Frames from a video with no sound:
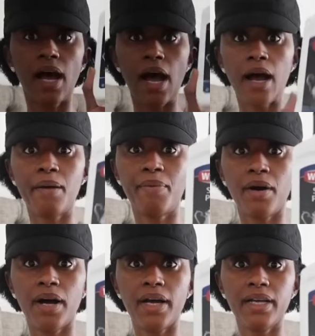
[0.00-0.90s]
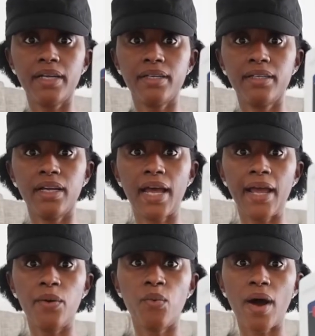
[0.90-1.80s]
I bought
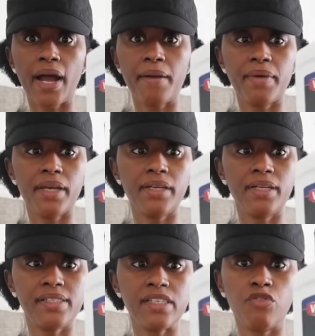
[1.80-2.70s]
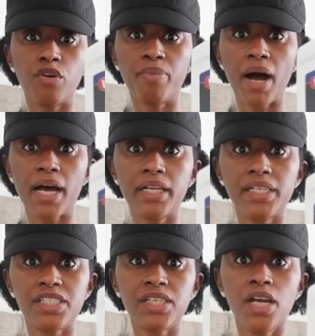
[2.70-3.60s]
a Weiman silver
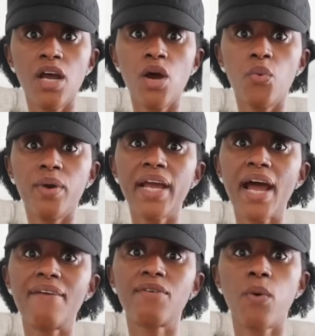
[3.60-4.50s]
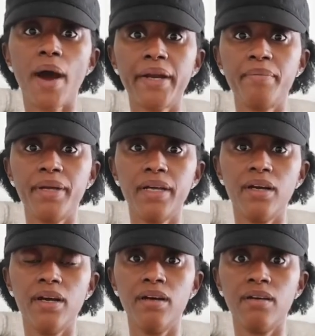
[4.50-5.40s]
polish. We have quite a
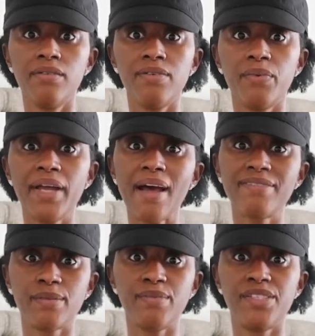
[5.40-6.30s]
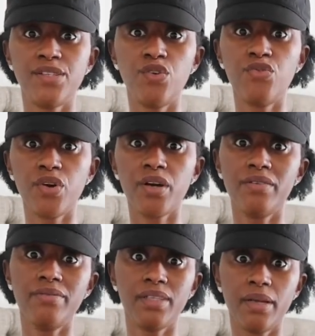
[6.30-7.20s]
bit of, we have some
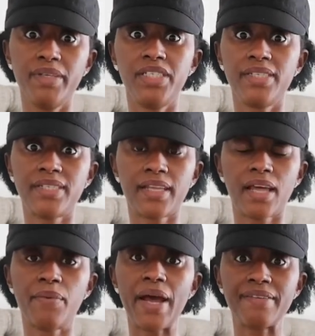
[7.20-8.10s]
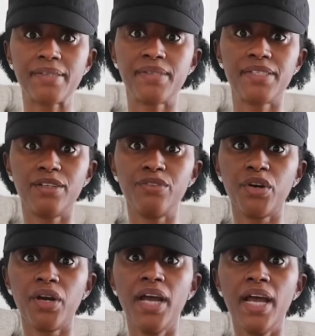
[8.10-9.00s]
silver, let me just say that. We have some
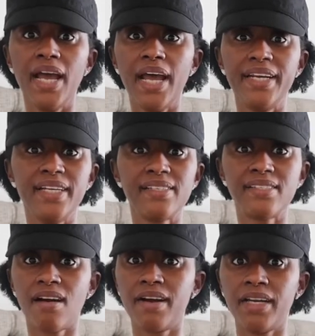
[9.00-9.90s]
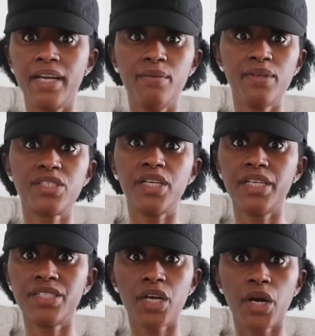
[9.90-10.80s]
silver and it started, it was,
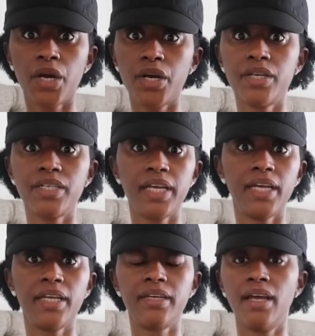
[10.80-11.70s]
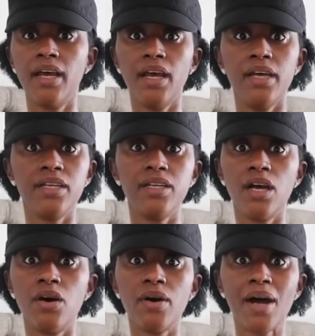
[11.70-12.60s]
it turned and you
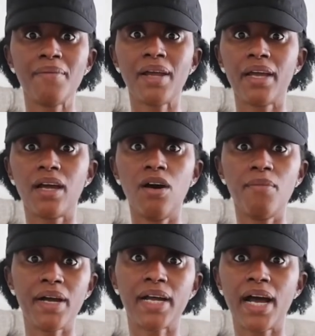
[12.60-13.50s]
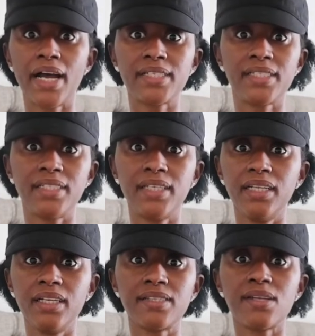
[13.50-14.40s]
know, I'm like, oh my gosh,
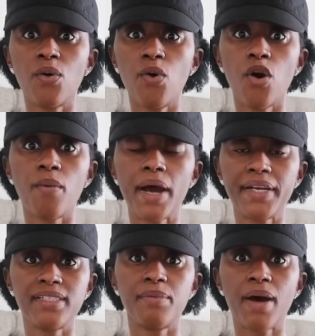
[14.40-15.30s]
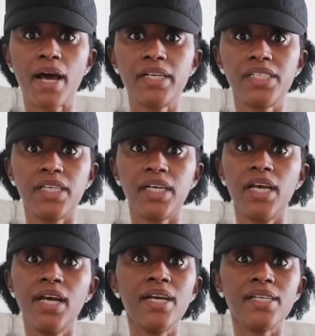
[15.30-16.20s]
it looks so horrible. I need to polish
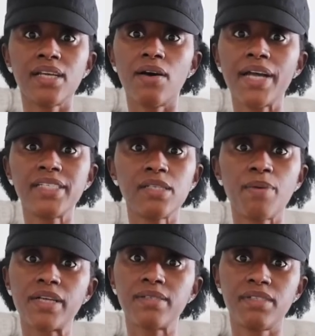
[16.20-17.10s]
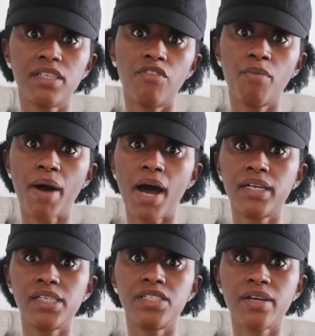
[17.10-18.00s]
it. So I just bought some silver
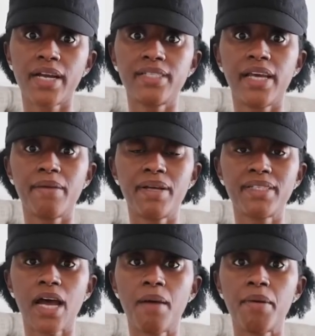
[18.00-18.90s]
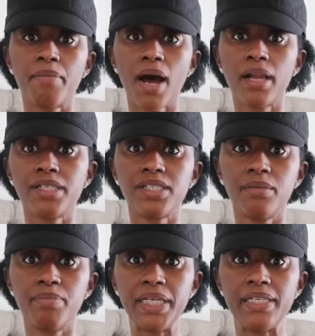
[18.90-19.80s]
polish so I could take my time and polish
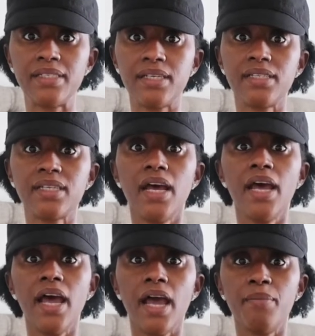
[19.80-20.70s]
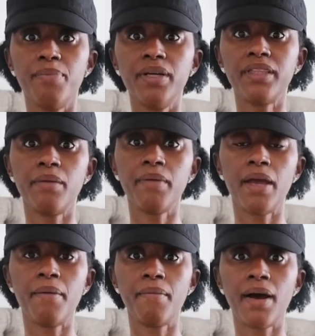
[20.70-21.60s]
the pieces and put them
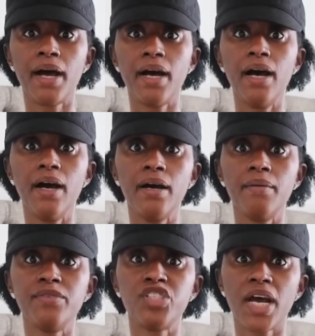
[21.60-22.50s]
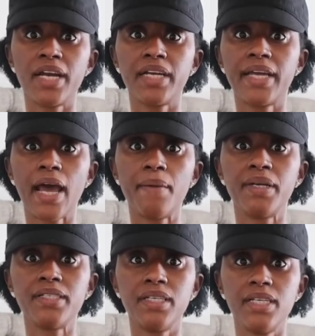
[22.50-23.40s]
in my um, china
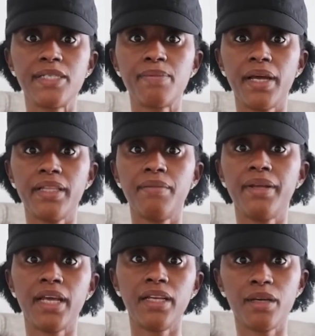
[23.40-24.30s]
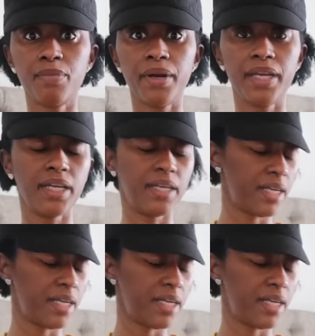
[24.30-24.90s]
cabinet to display them and they look pretty and